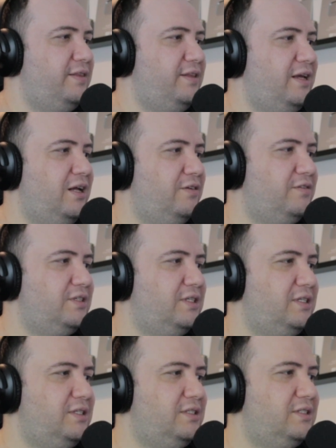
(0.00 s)
The elves
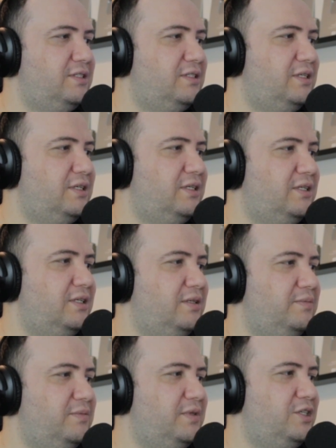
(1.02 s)
is
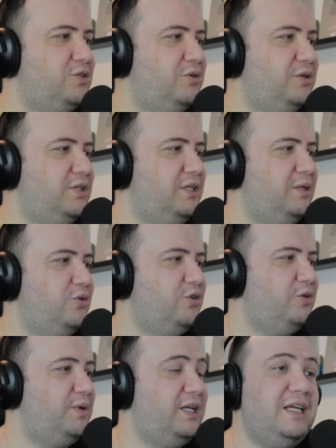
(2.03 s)
historically
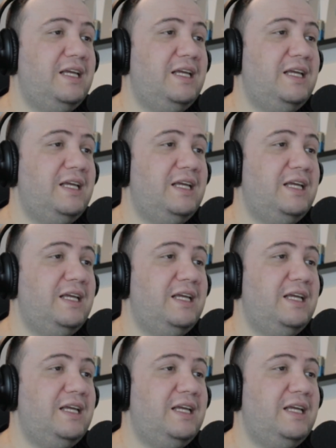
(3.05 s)
more mean.